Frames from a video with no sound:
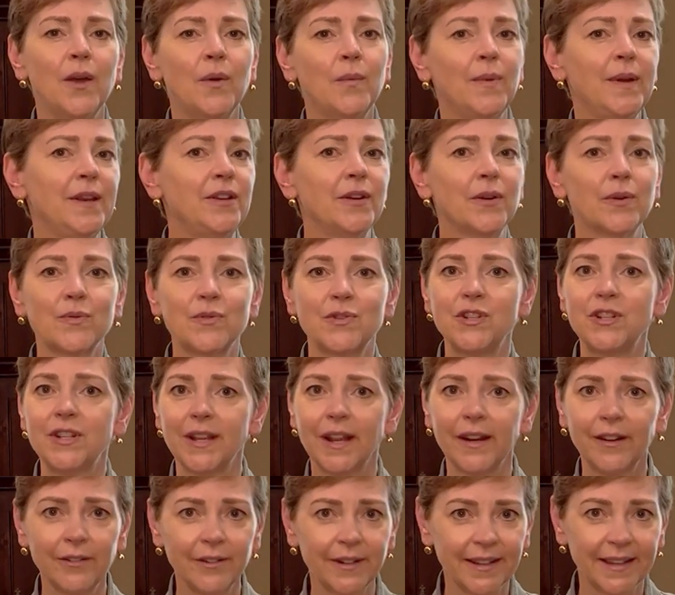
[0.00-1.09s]
We don't
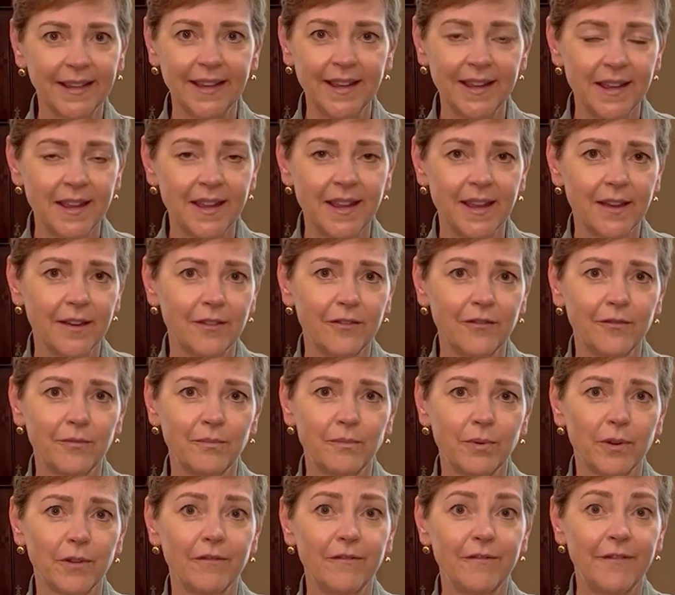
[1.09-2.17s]
generally give
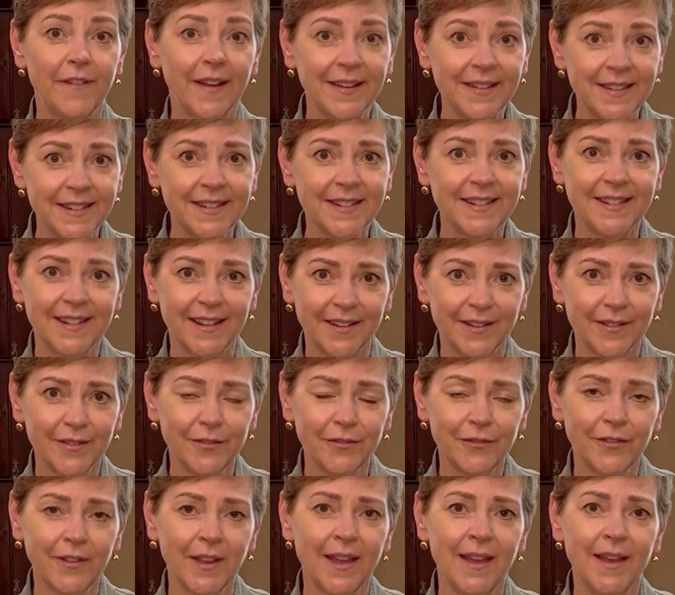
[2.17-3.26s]

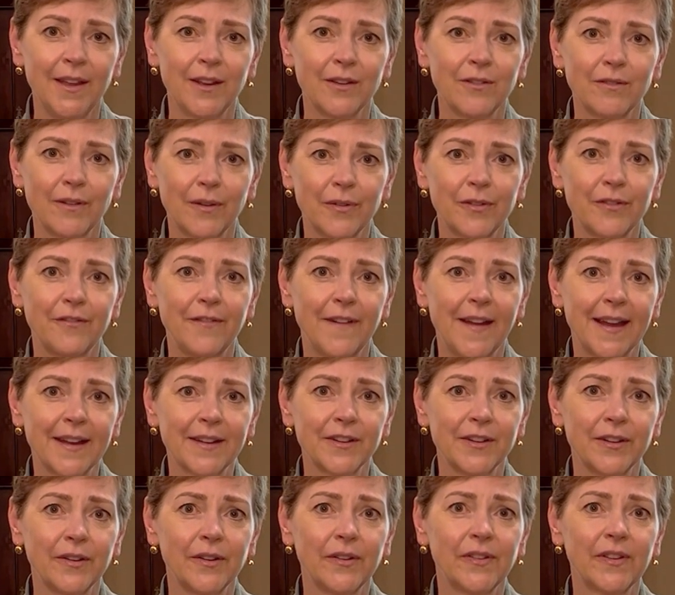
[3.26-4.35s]
preventative growth
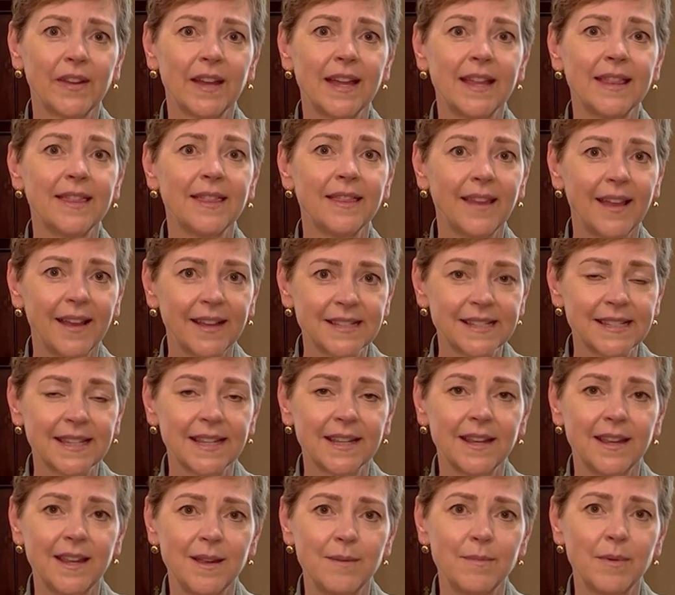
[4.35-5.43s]
factors unless the
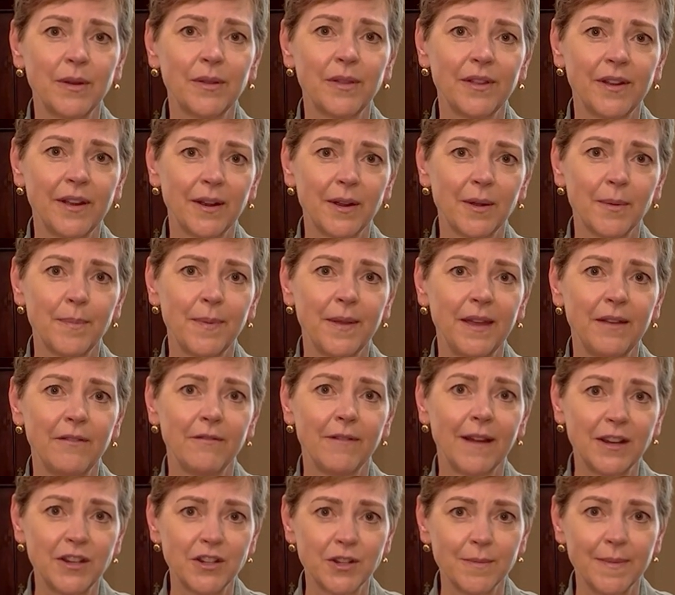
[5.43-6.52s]
chemotherapy
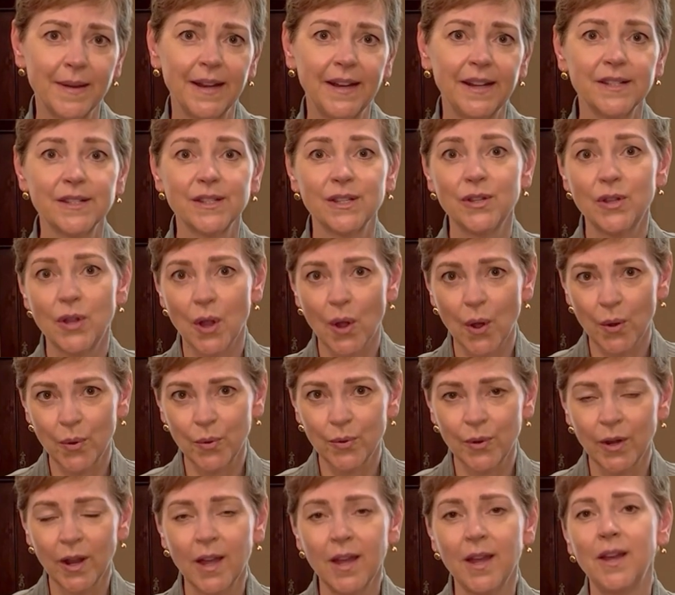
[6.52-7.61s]
regimen is
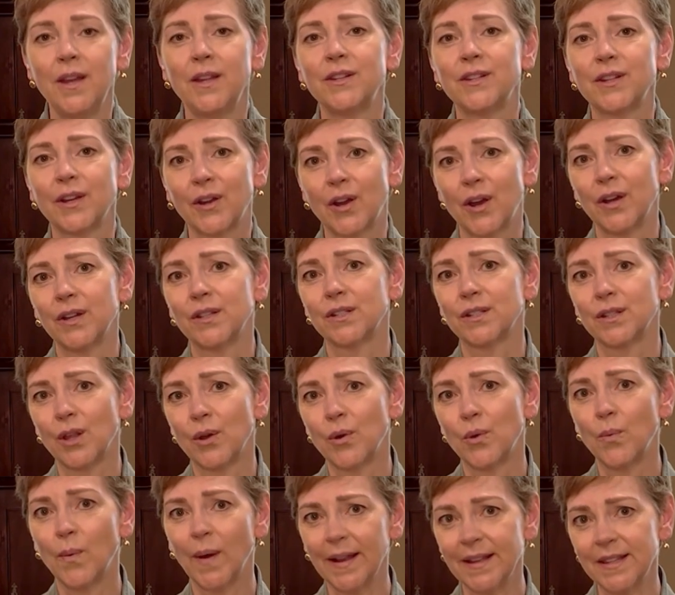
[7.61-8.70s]
known to cause
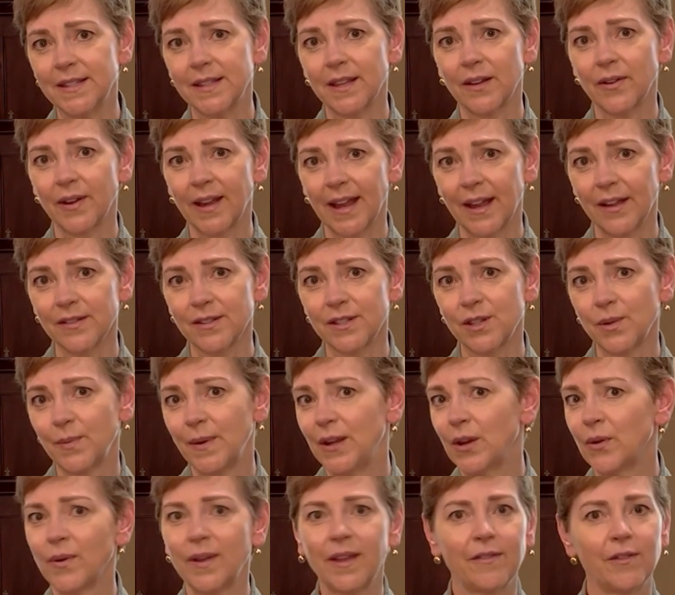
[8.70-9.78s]
low white cell counts. So we
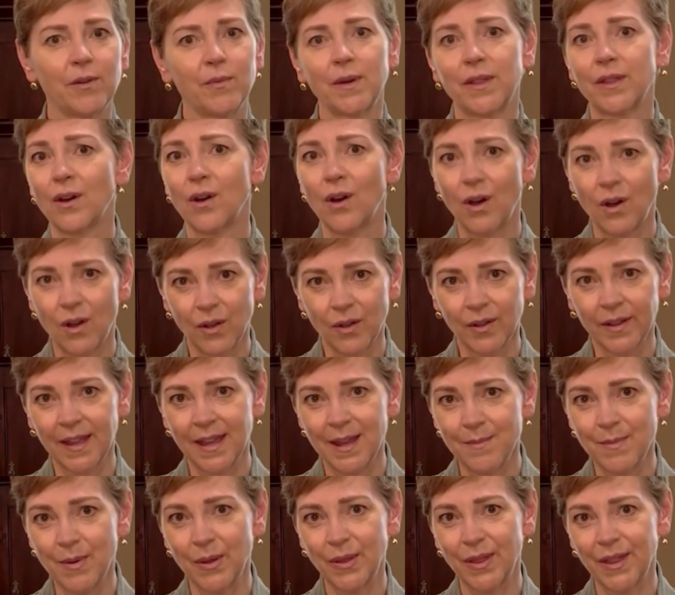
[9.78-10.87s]
don't give it with all
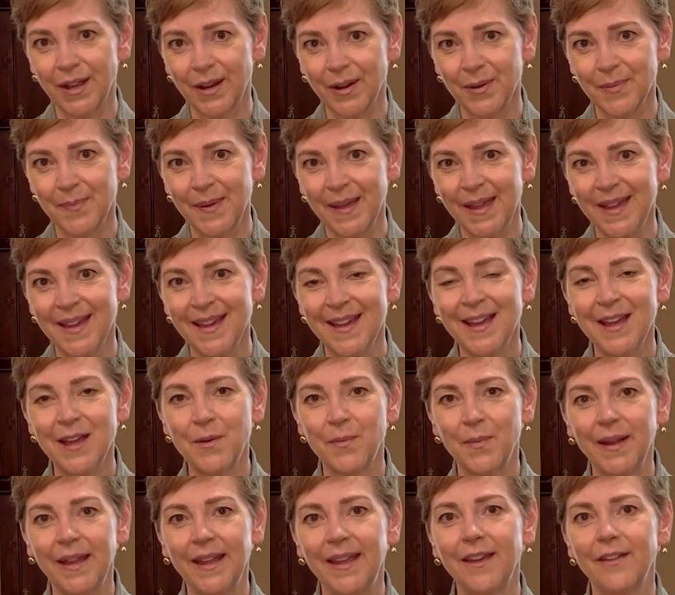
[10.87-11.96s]
chemotherapy.
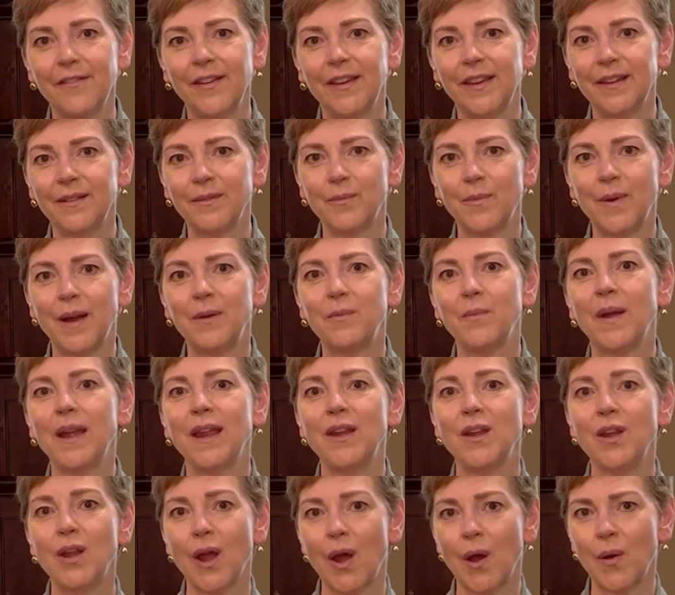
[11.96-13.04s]
We give it when we
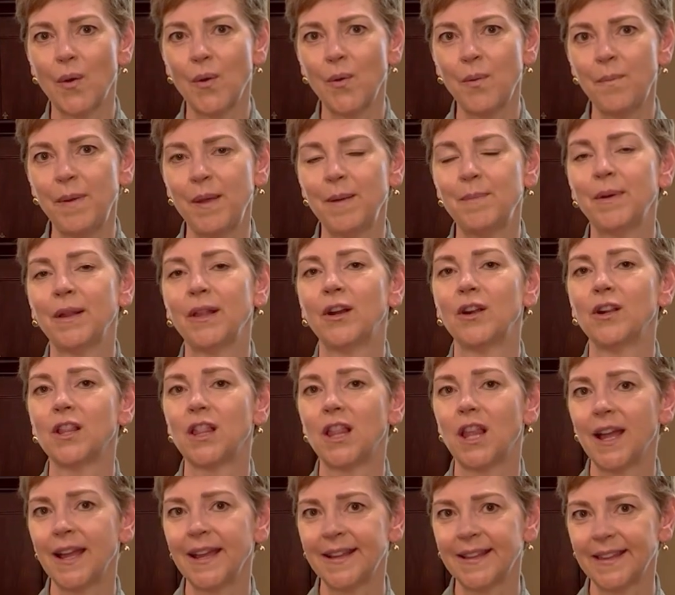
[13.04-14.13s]
know people are
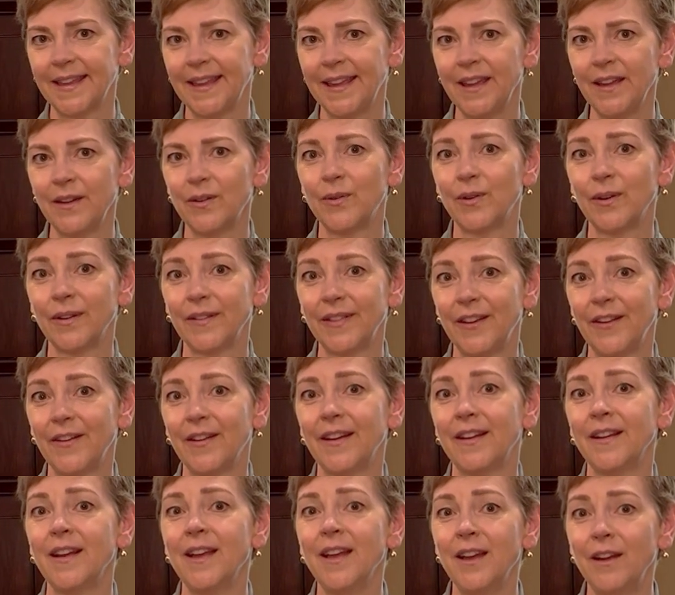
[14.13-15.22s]
likely or they're
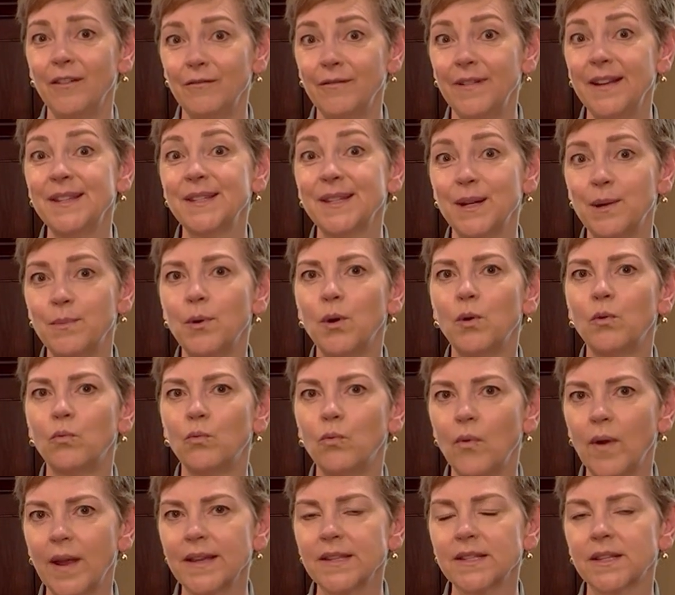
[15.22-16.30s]
at reasonable
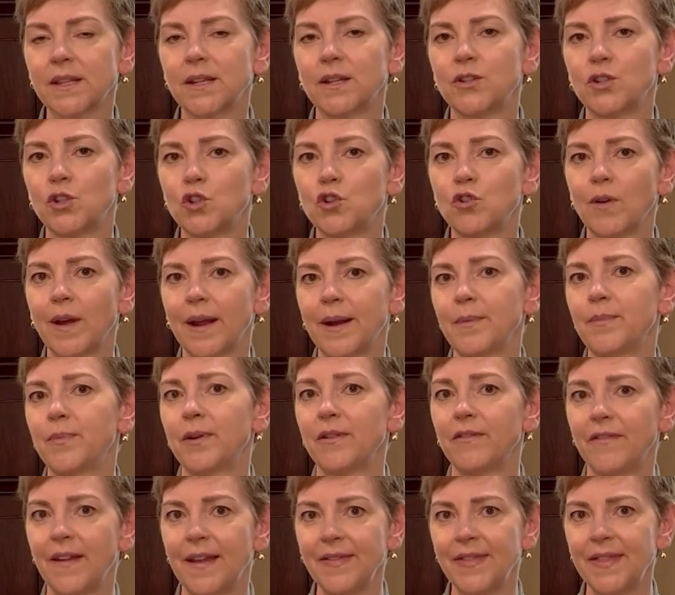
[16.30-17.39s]
risk to try to
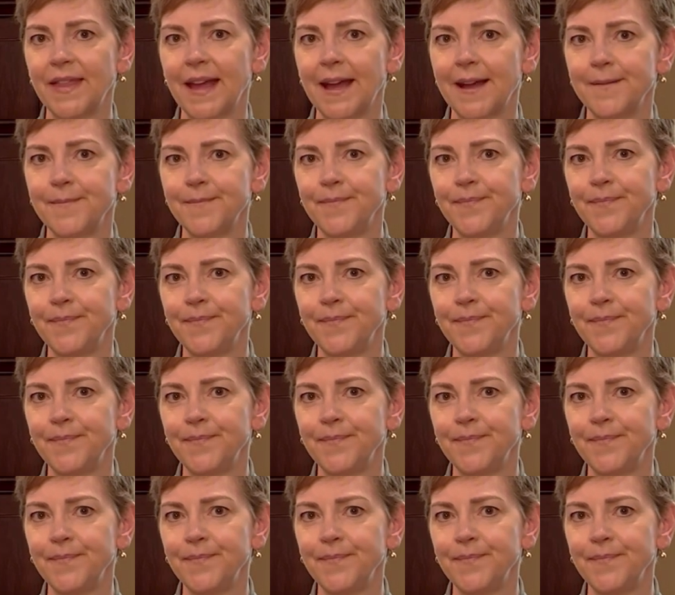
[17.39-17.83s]
prevent that.